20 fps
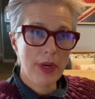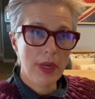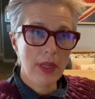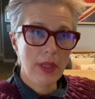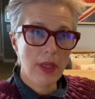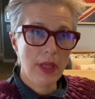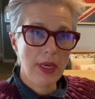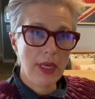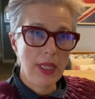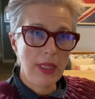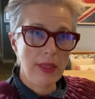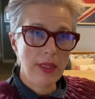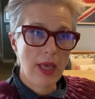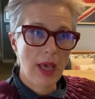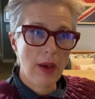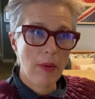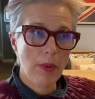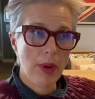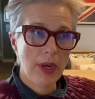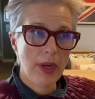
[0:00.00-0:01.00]
I knit
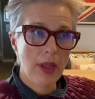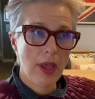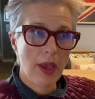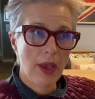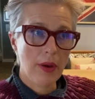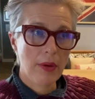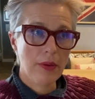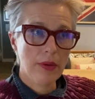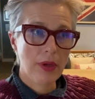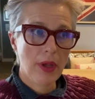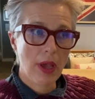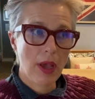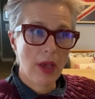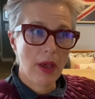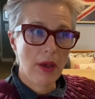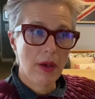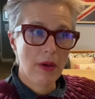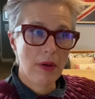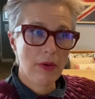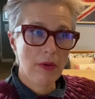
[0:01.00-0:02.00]
that one out
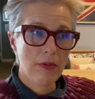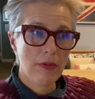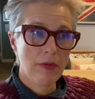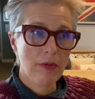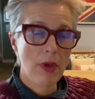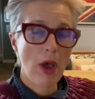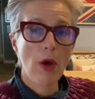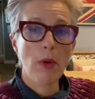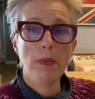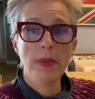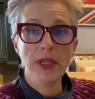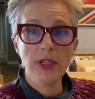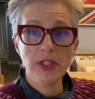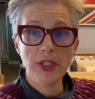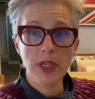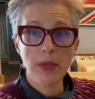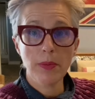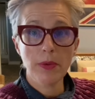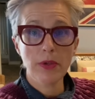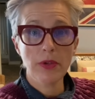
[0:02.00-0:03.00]
of,
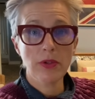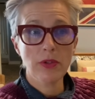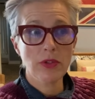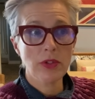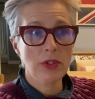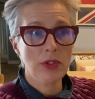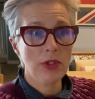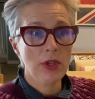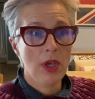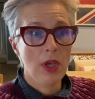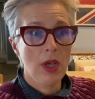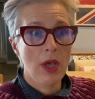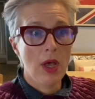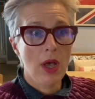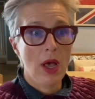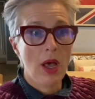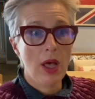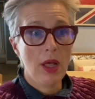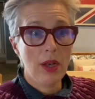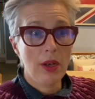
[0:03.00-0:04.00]
Biche Bouche
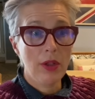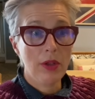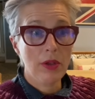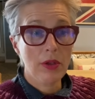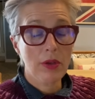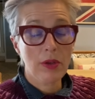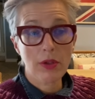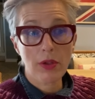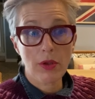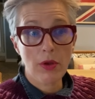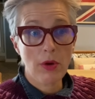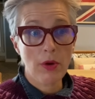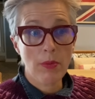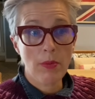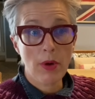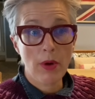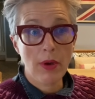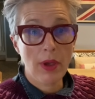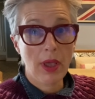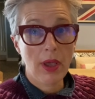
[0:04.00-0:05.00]
Le Gros
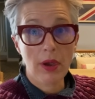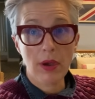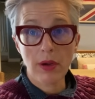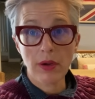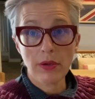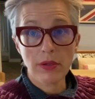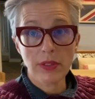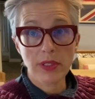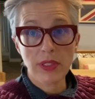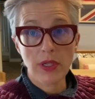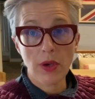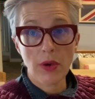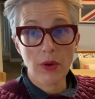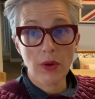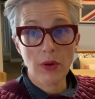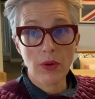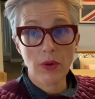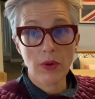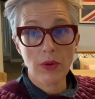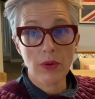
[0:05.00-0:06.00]
Mohair.
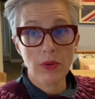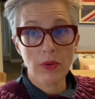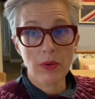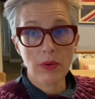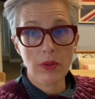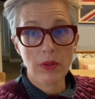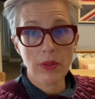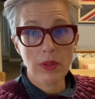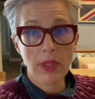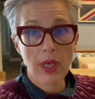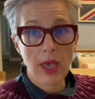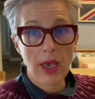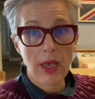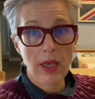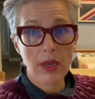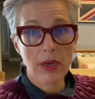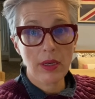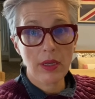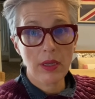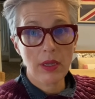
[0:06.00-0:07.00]
So
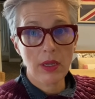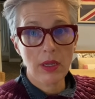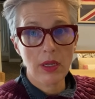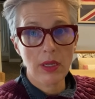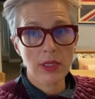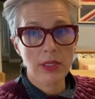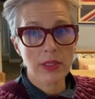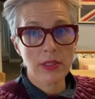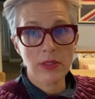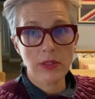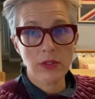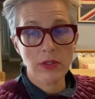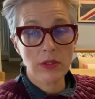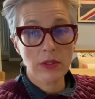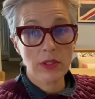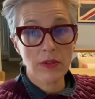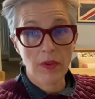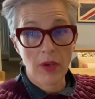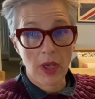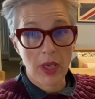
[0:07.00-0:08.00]
that is
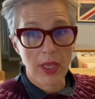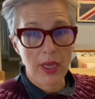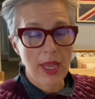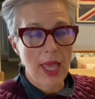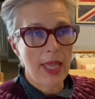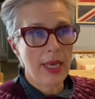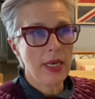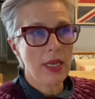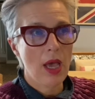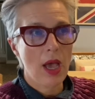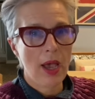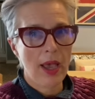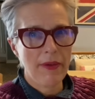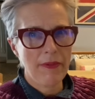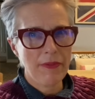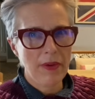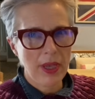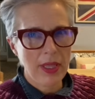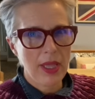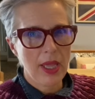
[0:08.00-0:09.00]
divine. And I
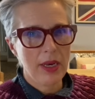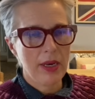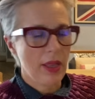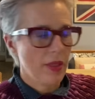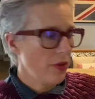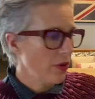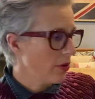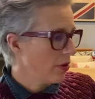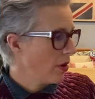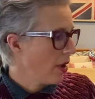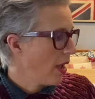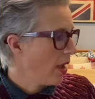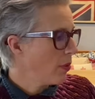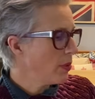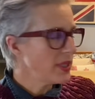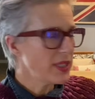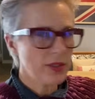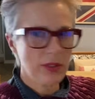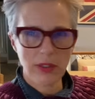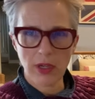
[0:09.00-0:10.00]
find that I
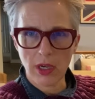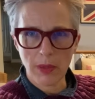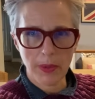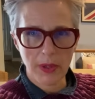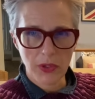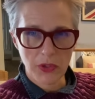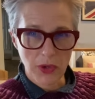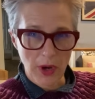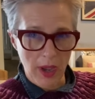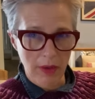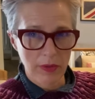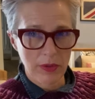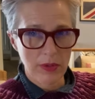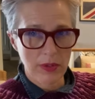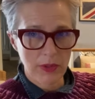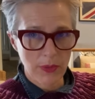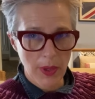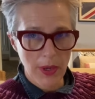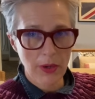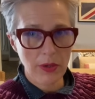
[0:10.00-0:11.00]
always talk about travel
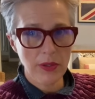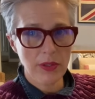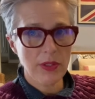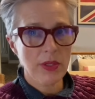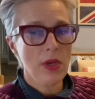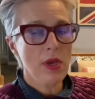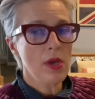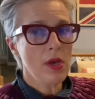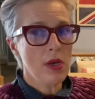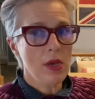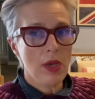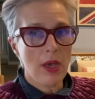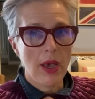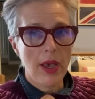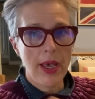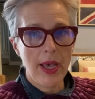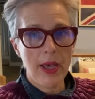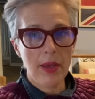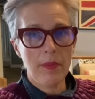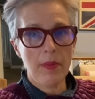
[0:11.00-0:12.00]
sweaters,
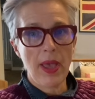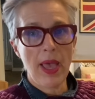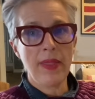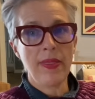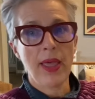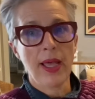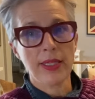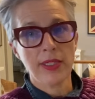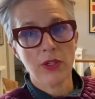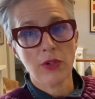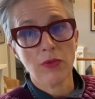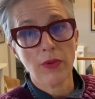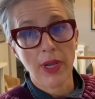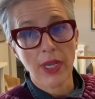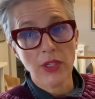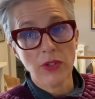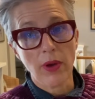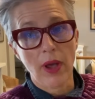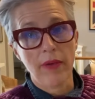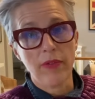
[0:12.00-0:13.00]
and that's a great
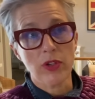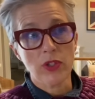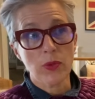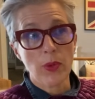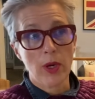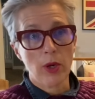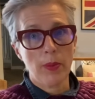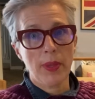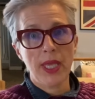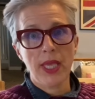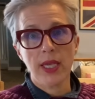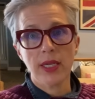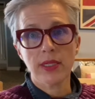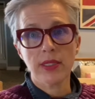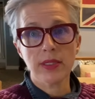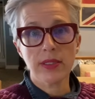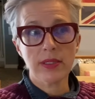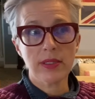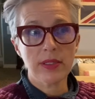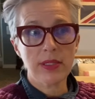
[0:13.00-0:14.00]
travel sweater
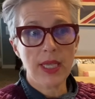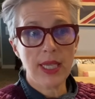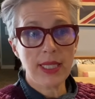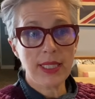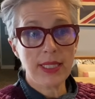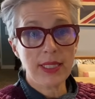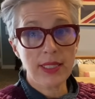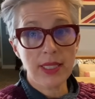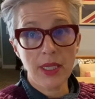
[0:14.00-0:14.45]
because it's a